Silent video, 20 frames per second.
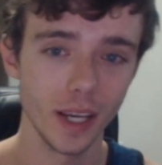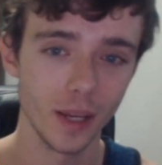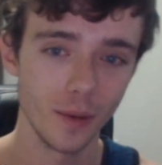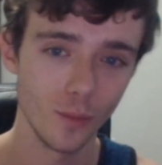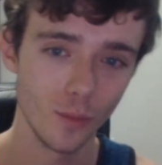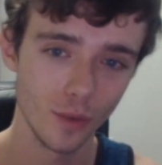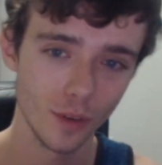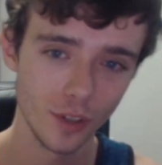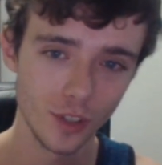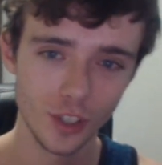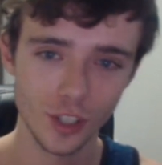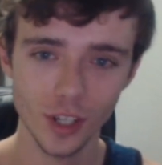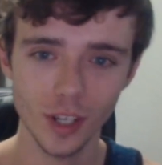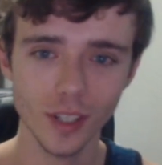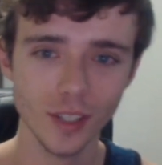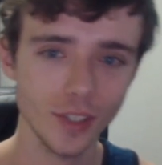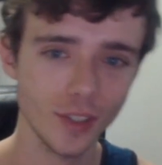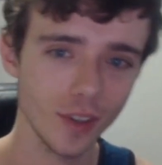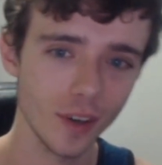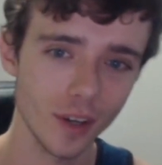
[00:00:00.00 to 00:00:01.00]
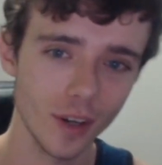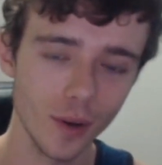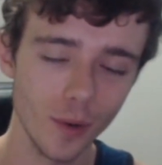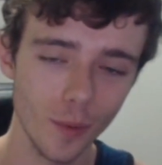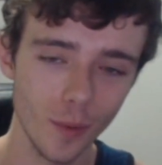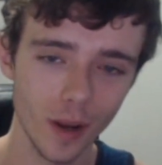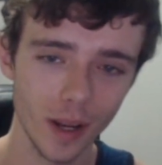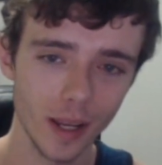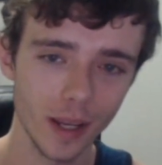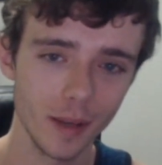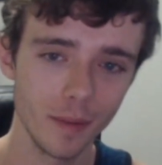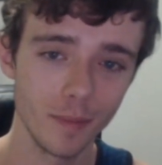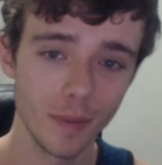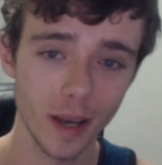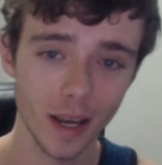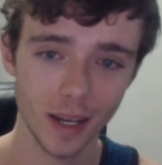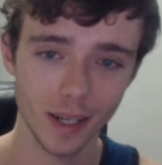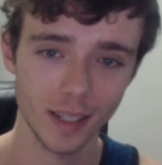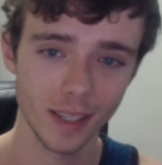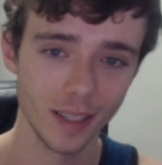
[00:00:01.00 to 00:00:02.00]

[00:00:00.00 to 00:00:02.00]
and we're just on our way back to